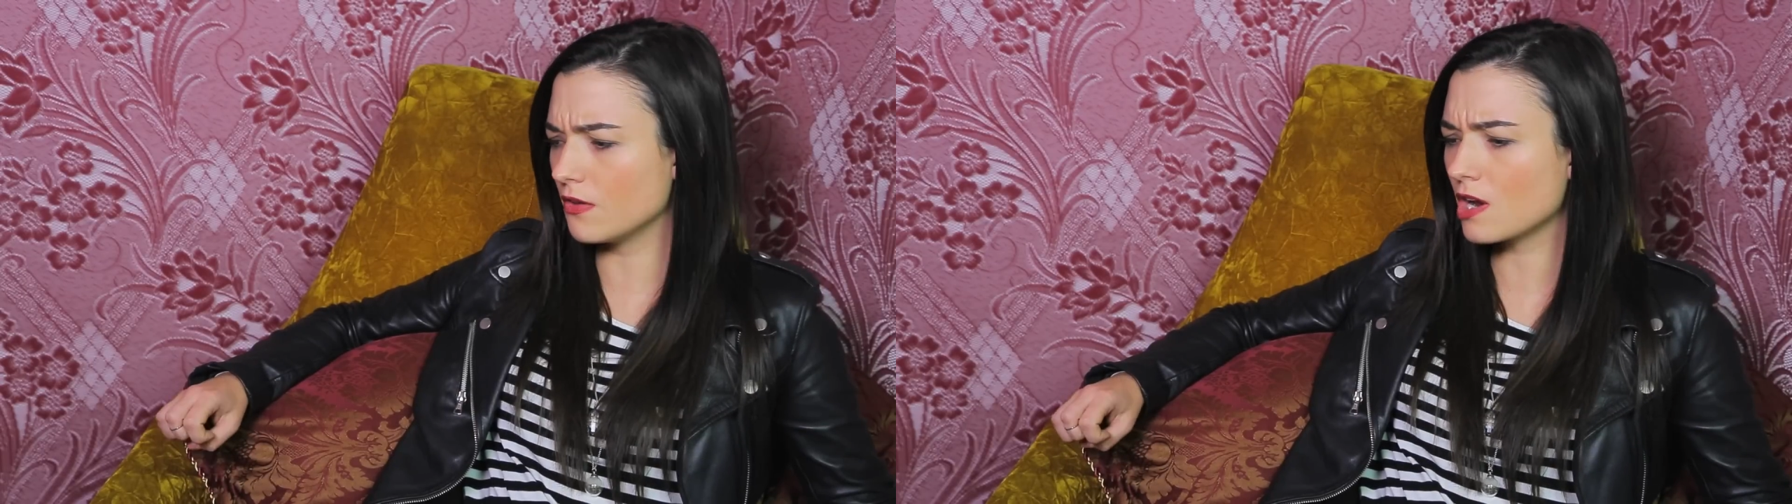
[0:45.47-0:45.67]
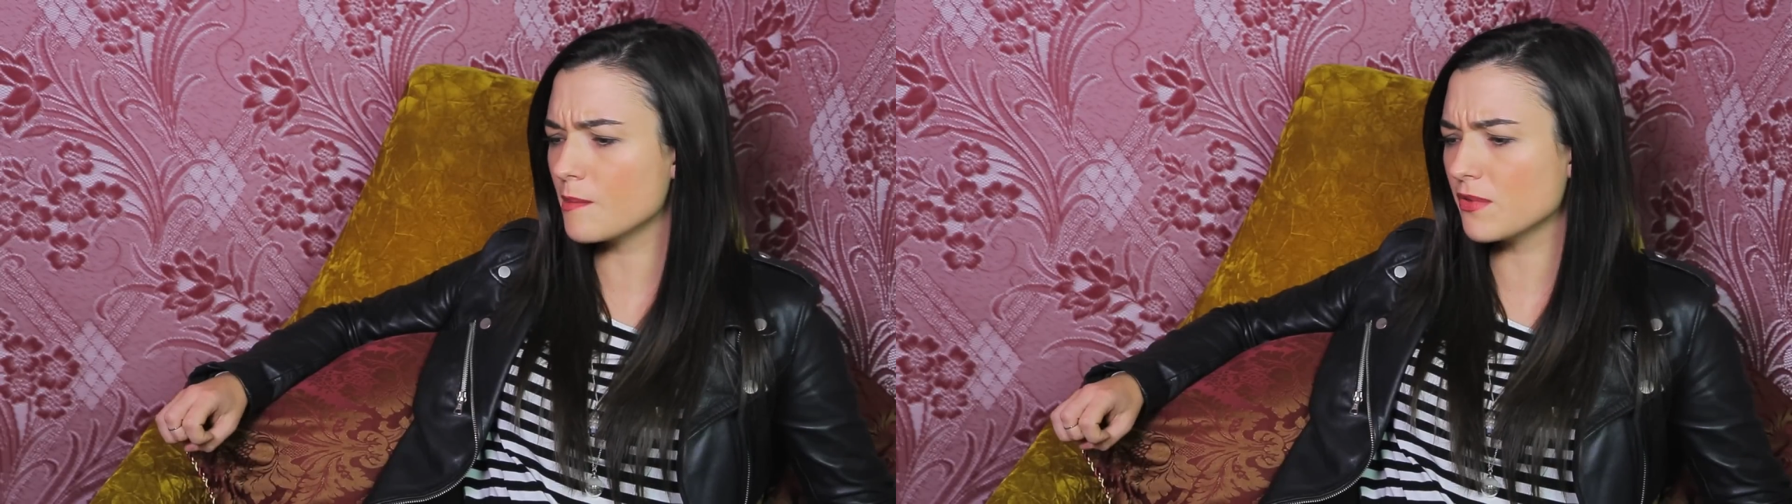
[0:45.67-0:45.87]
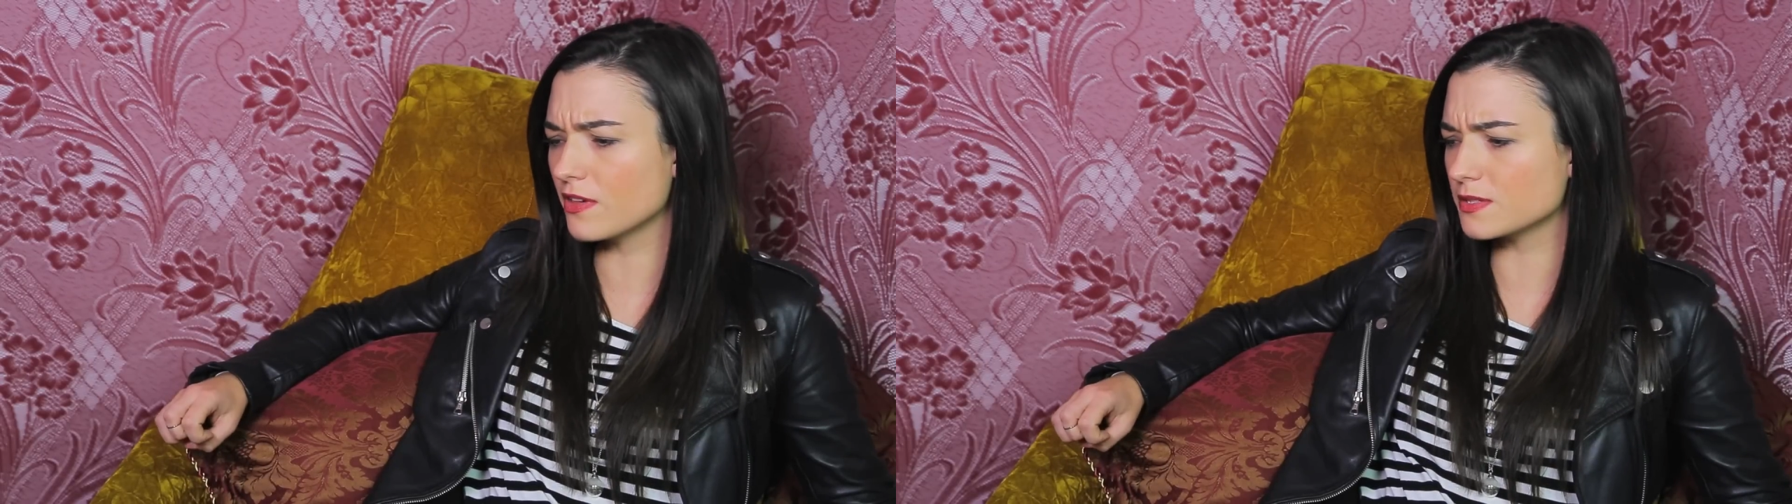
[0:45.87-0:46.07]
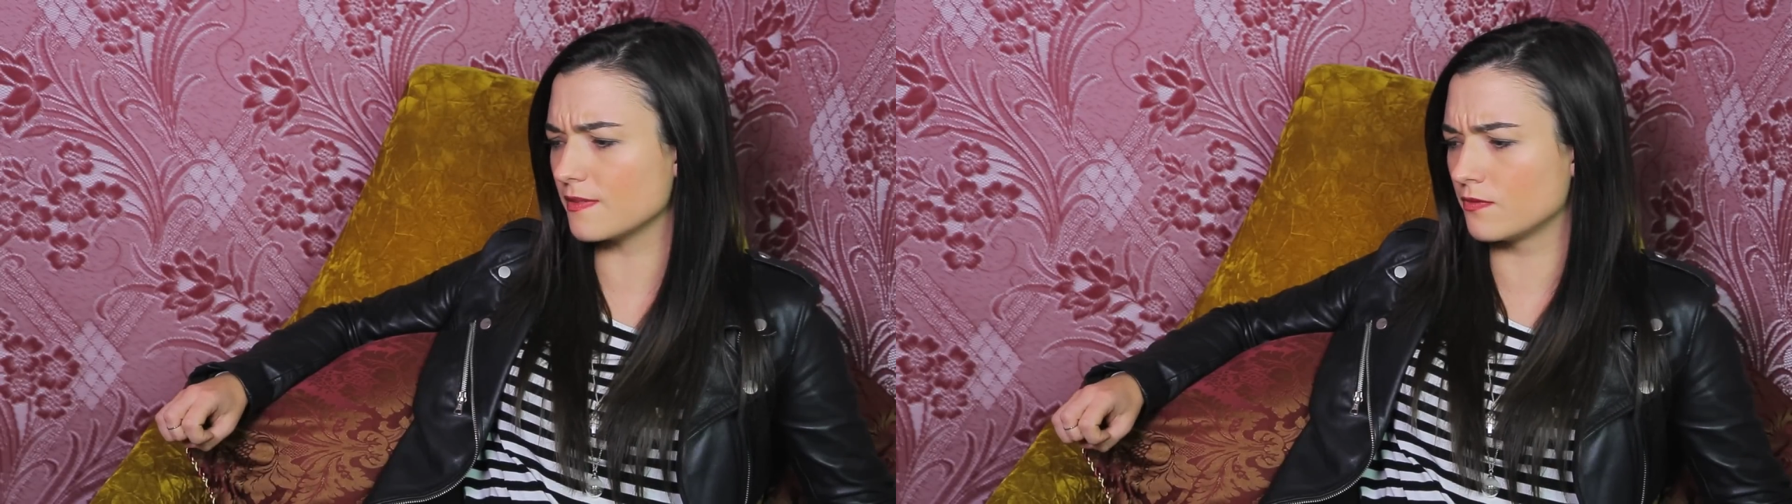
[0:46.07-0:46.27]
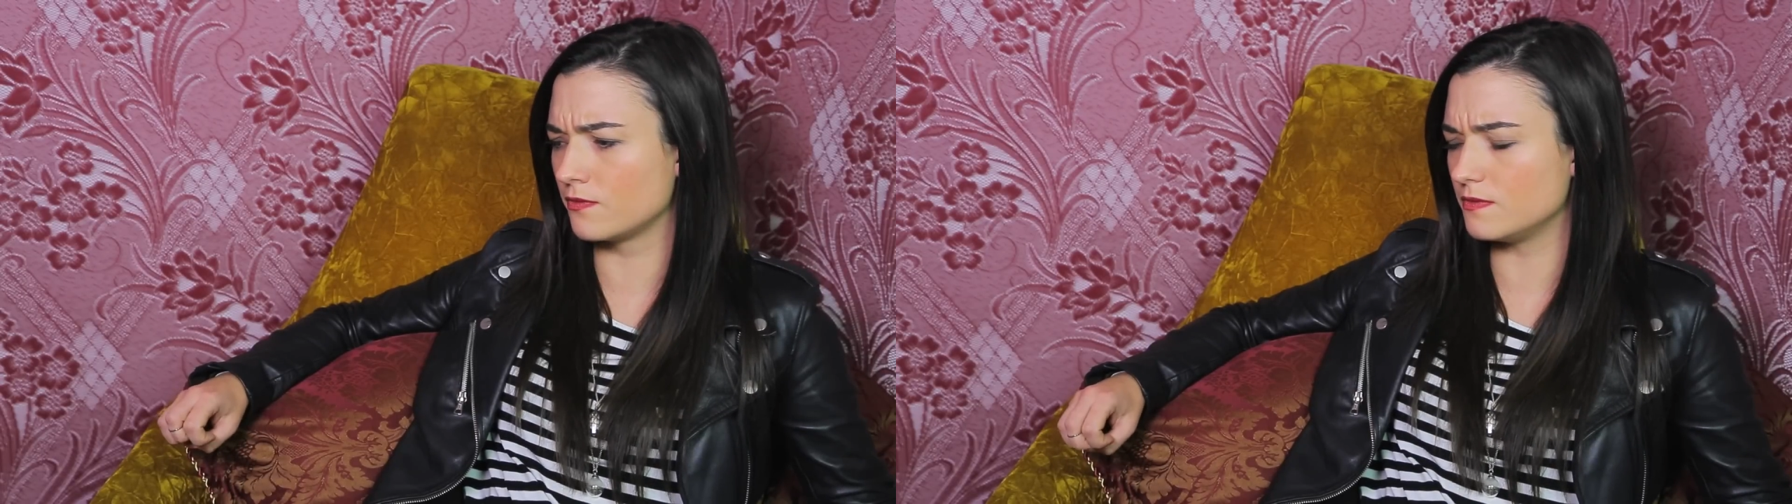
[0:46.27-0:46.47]
There are a couple things
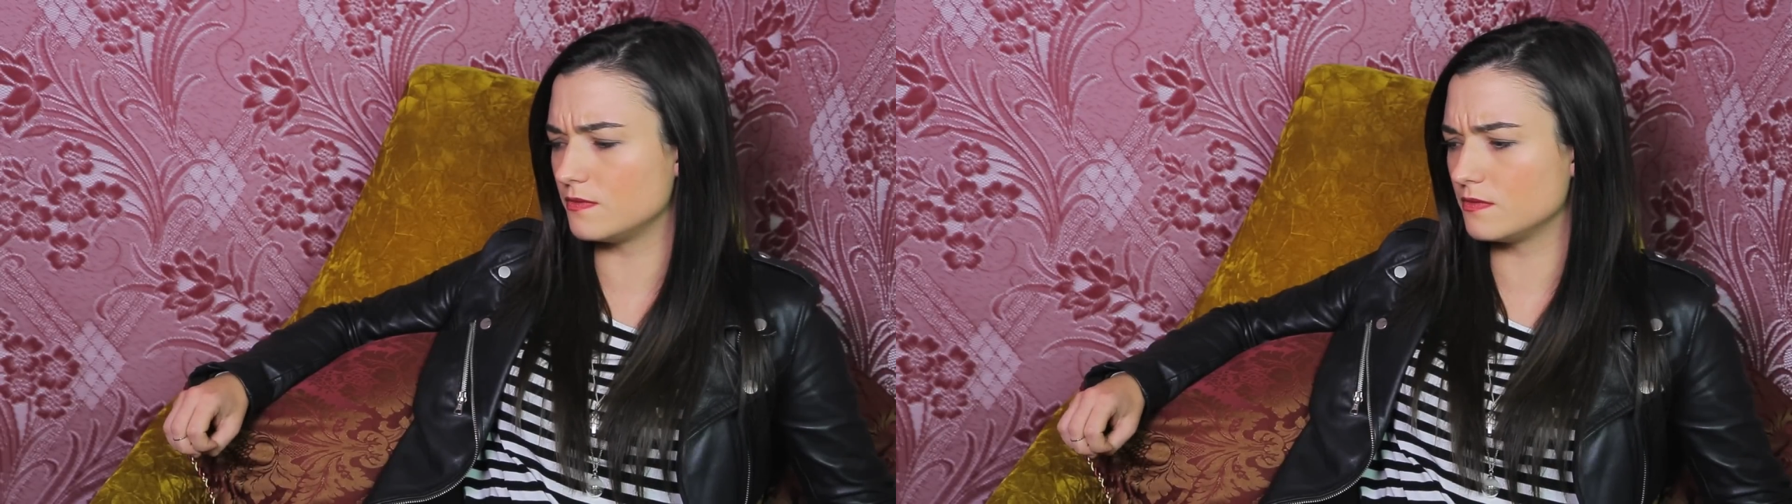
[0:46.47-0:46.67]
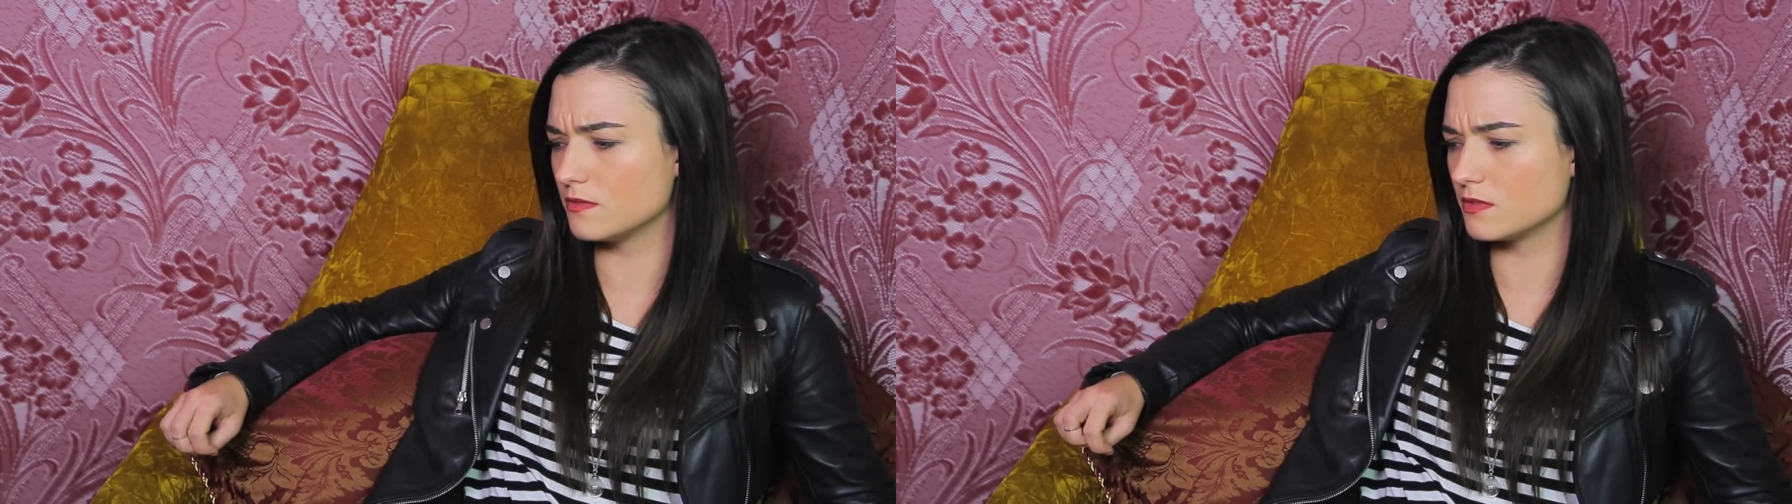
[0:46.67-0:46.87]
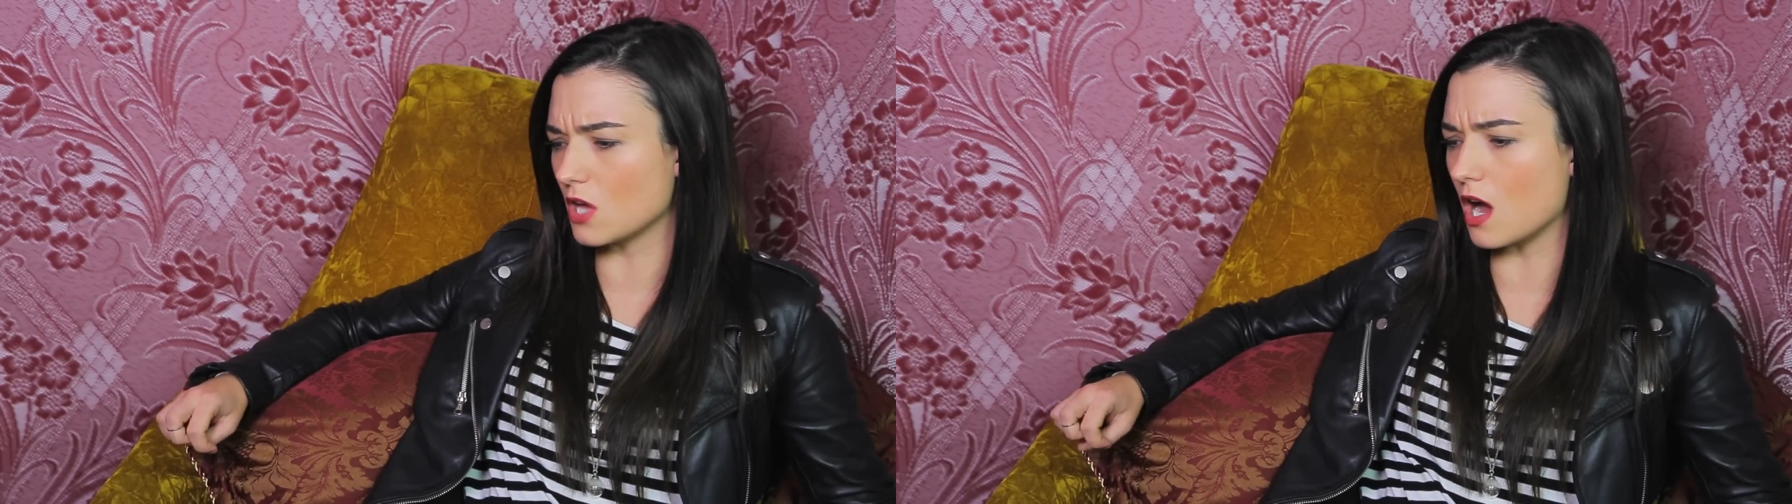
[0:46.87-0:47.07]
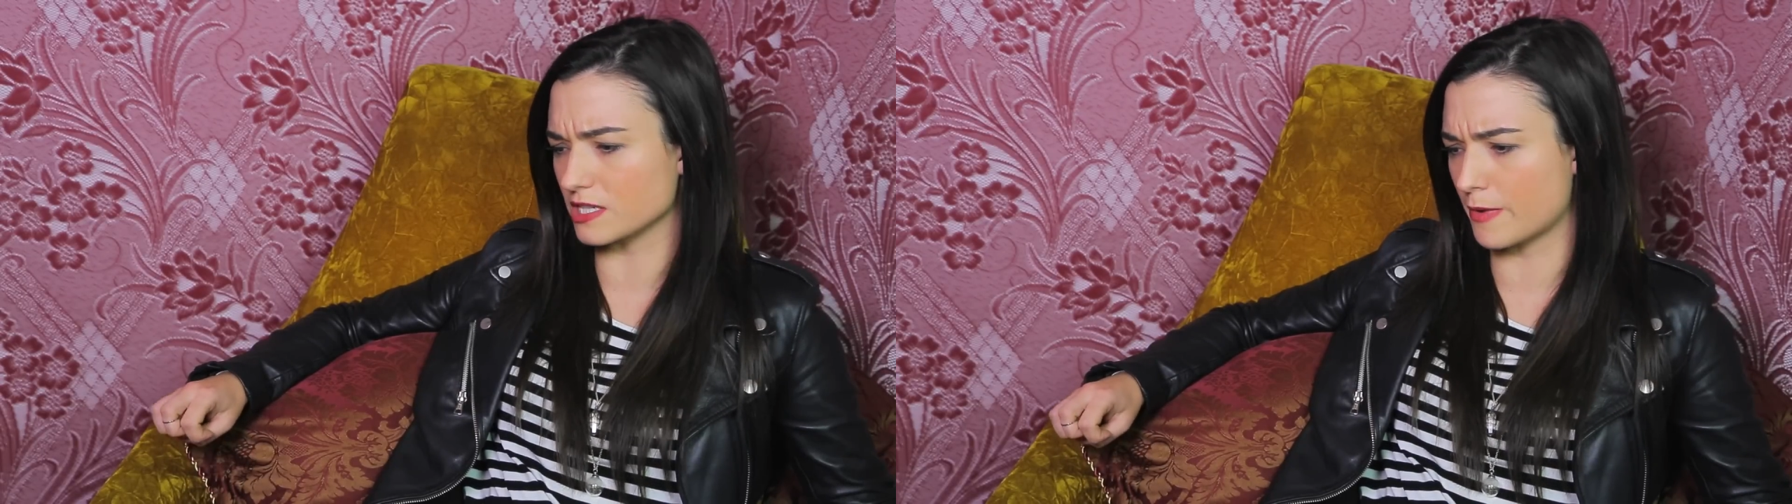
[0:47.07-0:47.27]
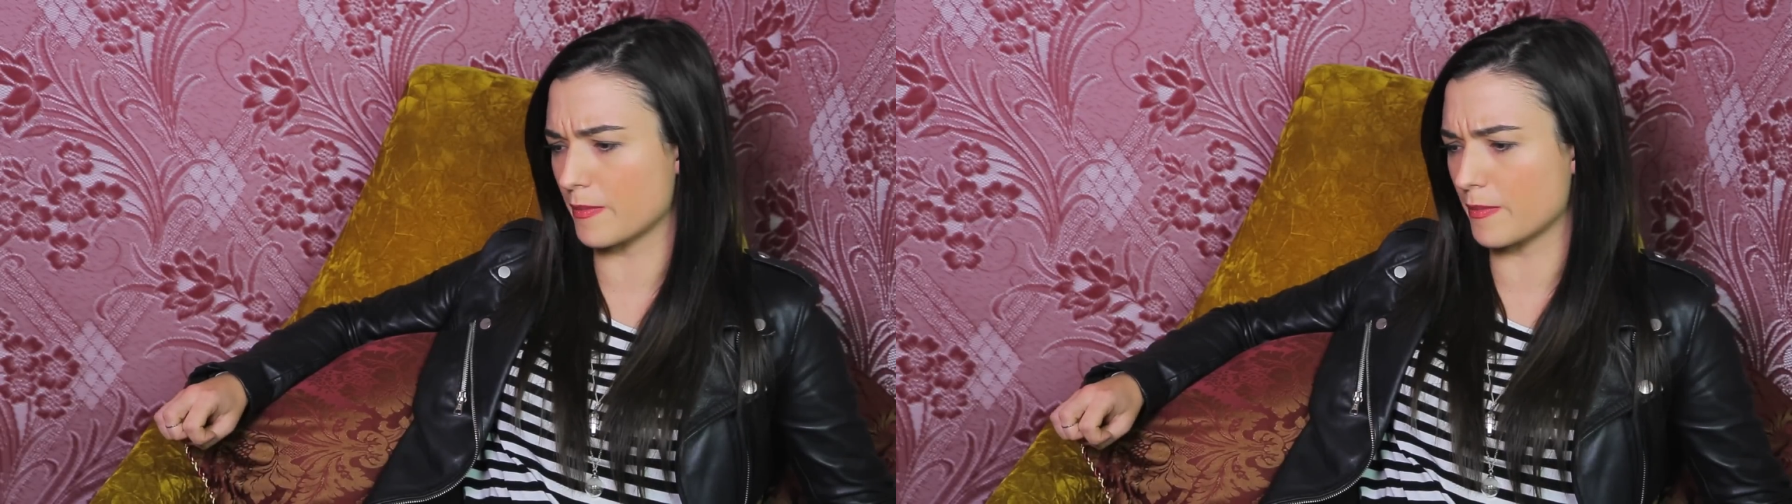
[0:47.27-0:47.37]
we've talked